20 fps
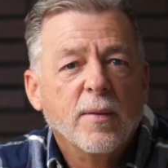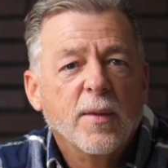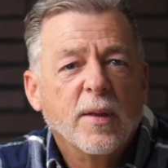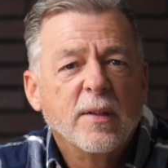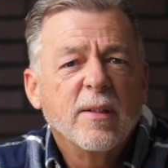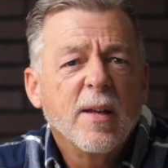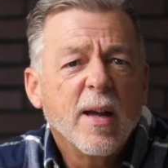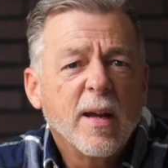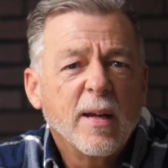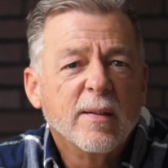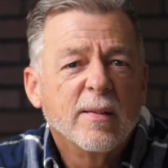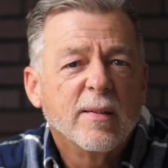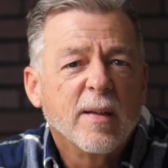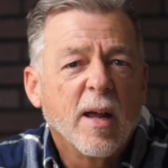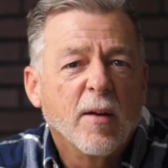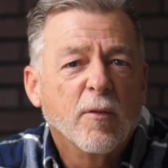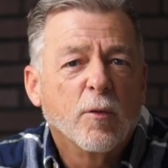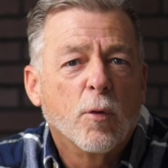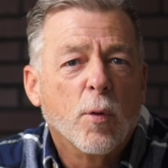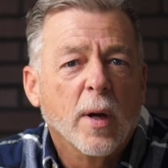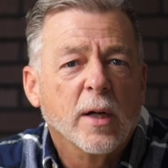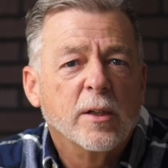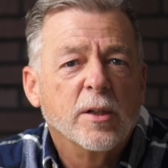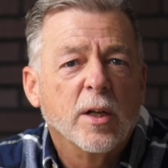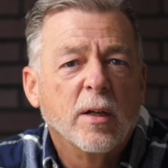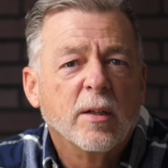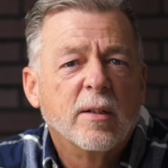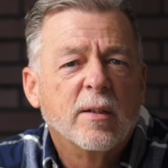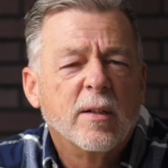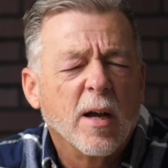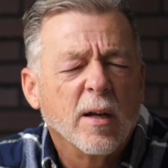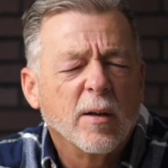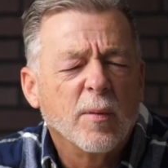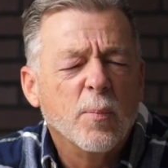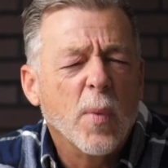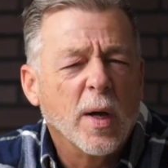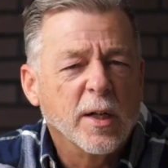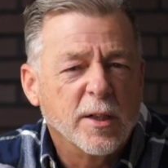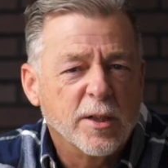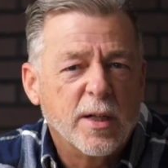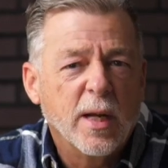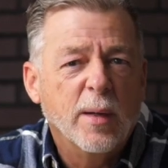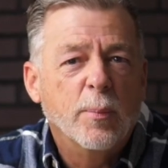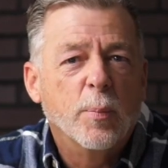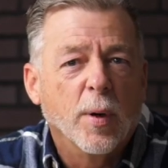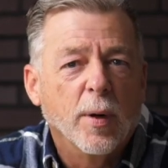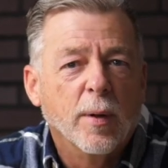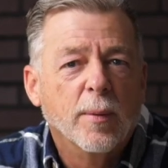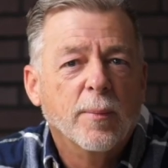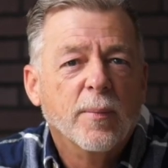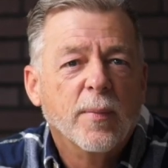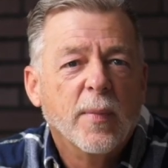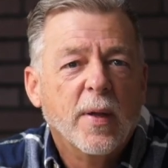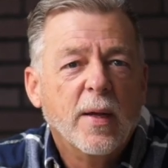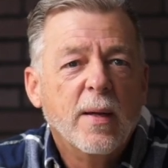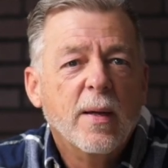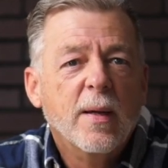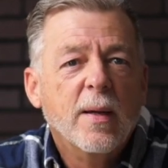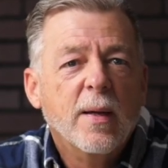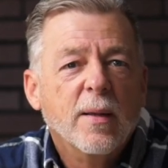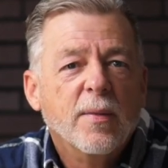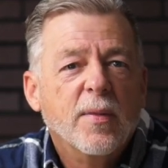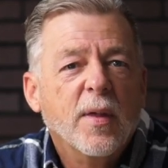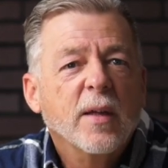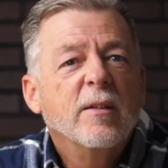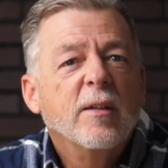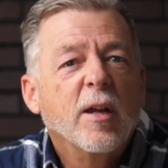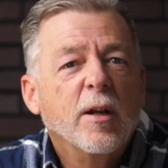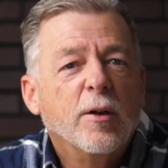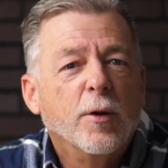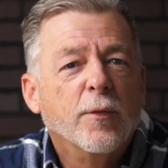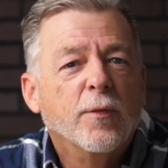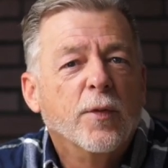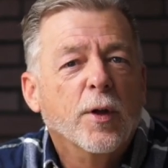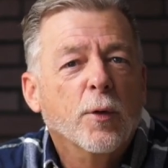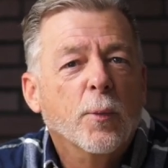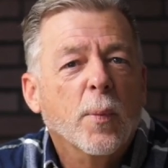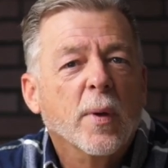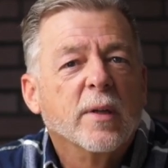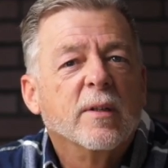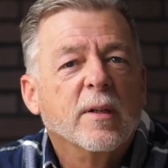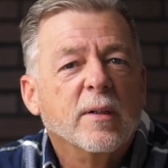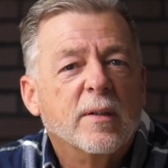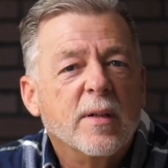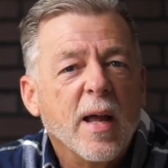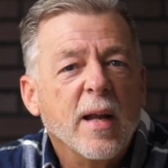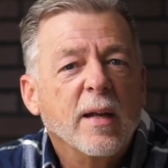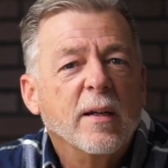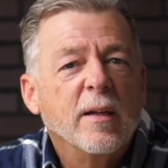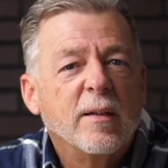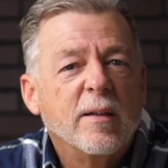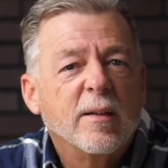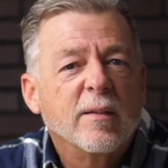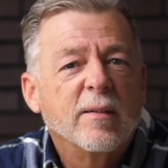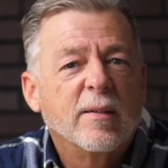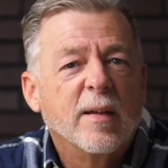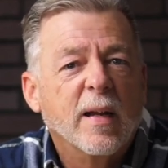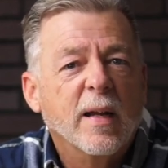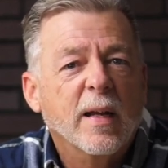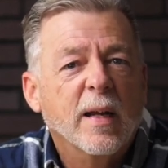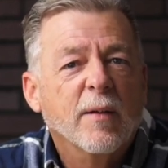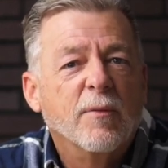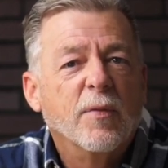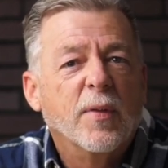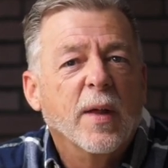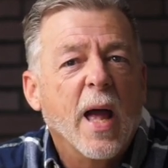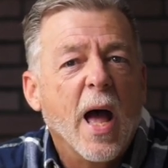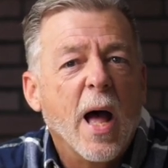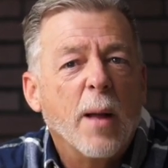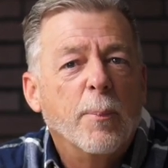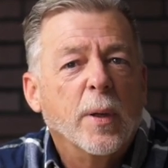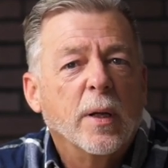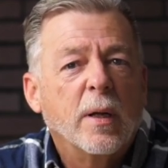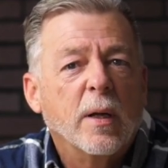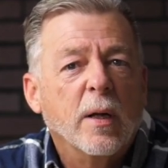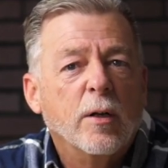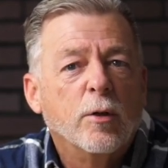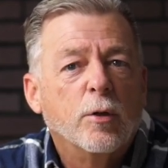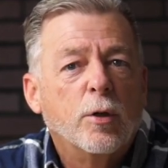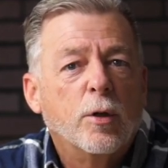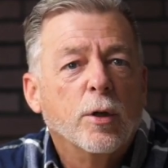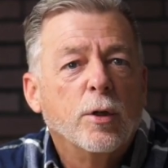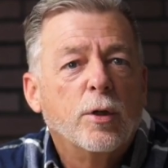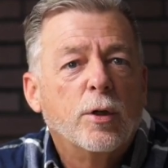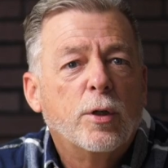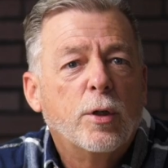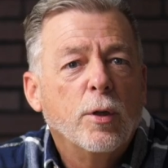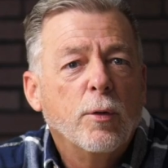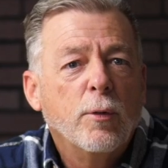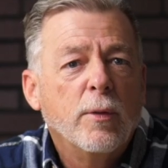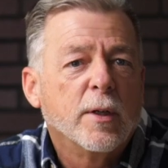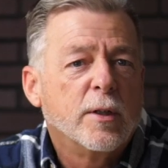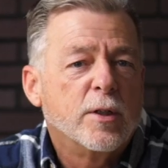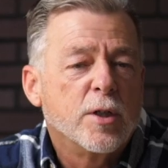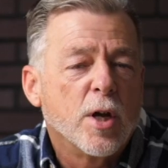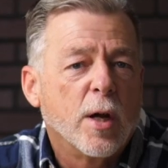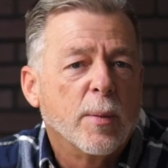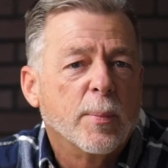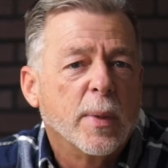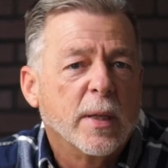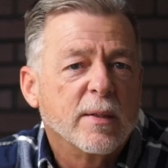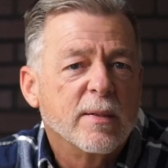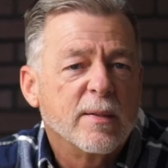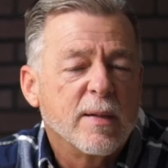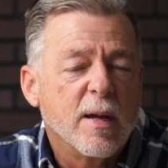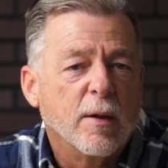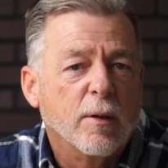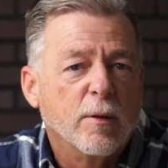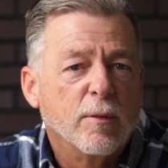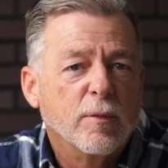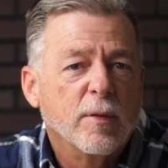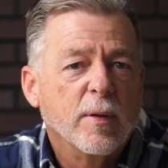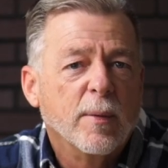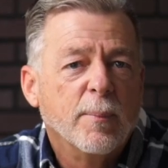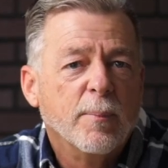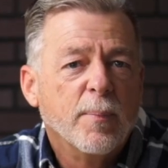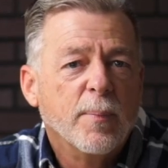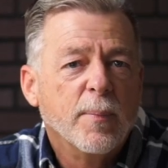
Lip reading: The second set of questions dug much deeper. This interview was intended to see if the applicant could do the job itself.